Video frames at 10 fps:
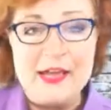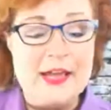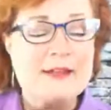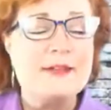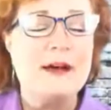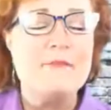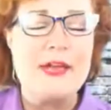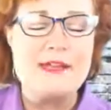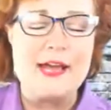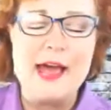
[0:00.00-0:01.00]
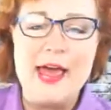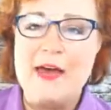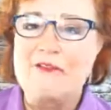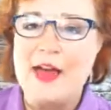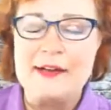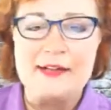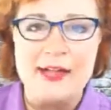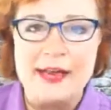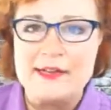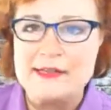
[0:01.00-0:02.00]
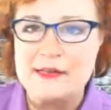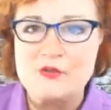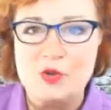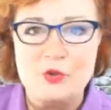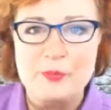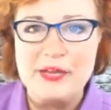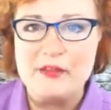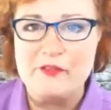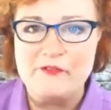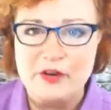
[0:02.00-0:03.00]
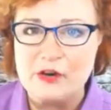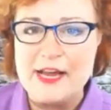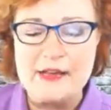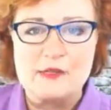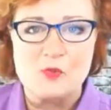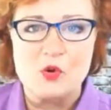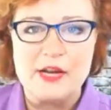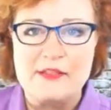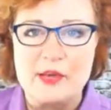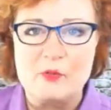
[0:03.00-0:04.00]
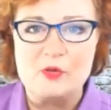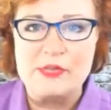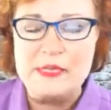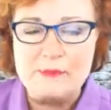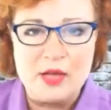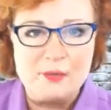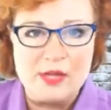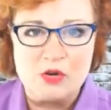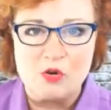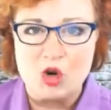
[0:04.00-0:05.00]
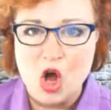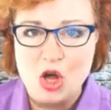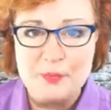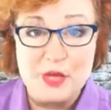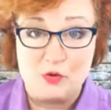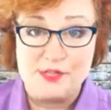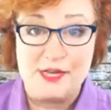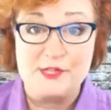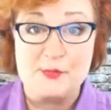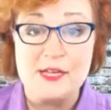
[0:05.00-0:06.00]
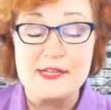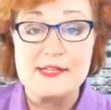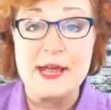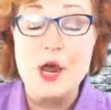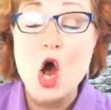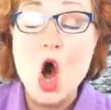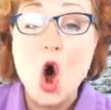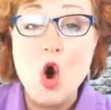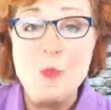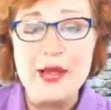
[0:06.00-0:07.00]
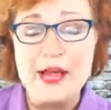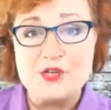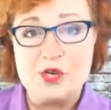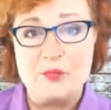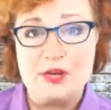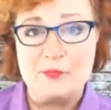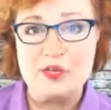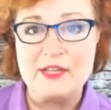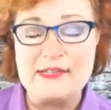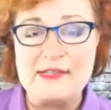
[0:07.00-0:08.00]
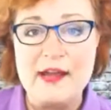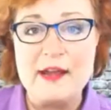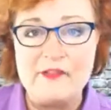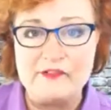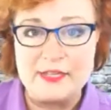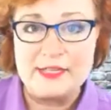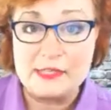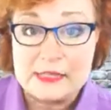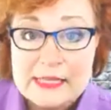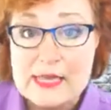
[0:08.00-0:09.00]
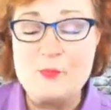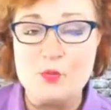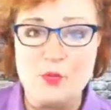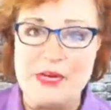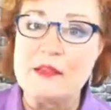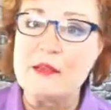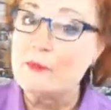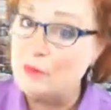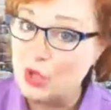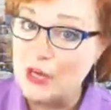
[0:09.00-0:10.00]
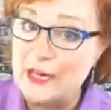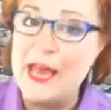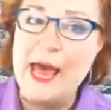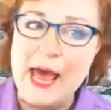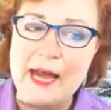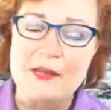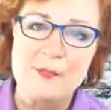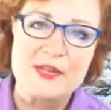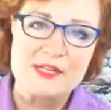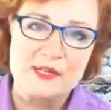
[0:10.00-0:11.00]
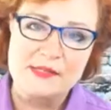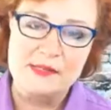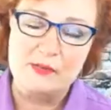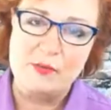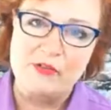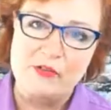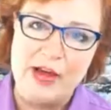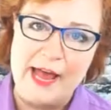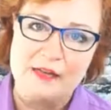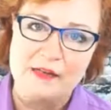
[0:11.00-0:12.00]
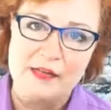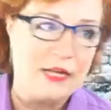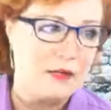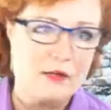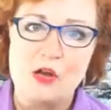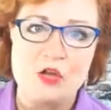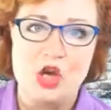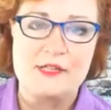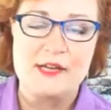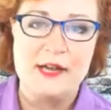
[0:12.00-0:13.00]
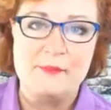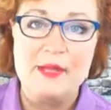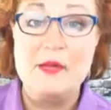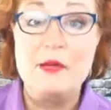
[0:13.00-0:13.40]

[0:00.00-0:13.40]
It's amazing. I have had clients that have told me the very next morning they will email me or call me or text me and say, oh my gosh, I read a book last night. I fell asleep reading the book and had the best night's sleep I've ever had in a long time